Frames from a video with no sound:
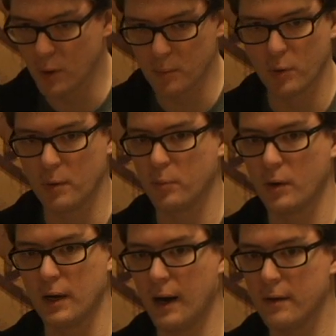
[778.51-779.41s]

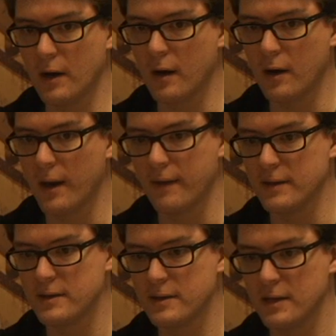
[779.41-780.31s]
putting it out there,
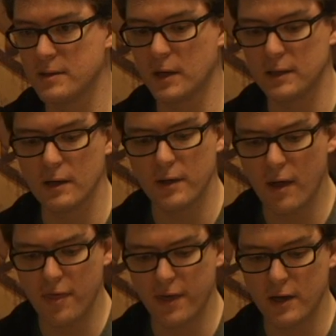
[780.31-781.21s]
and that's a big deal.
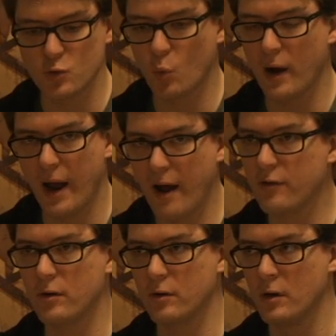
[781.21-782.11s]
The other thing is
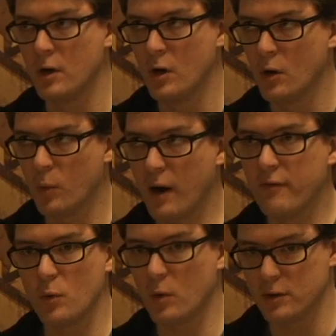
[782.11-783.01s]
whatever
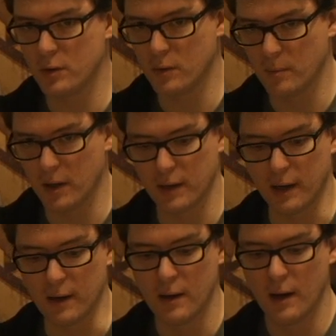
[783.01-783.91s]
you want to do in the
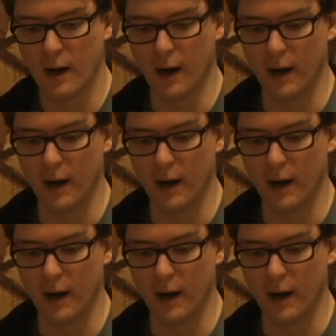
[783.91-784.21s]
building,